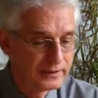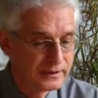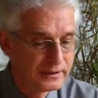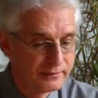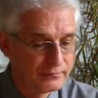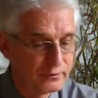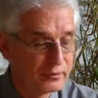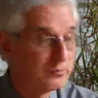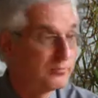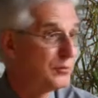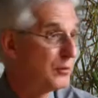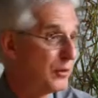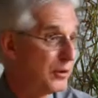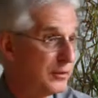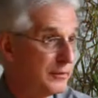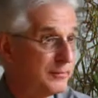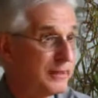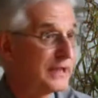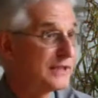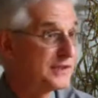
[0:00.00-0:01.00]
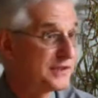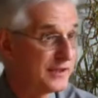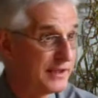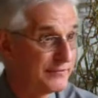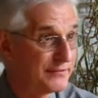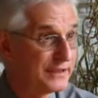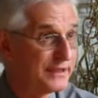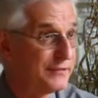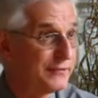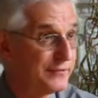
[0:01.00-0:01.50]
It will employ about
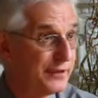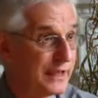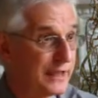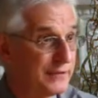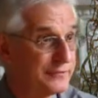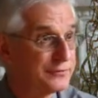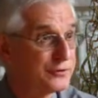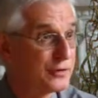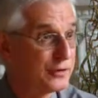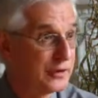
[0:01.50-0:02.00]
75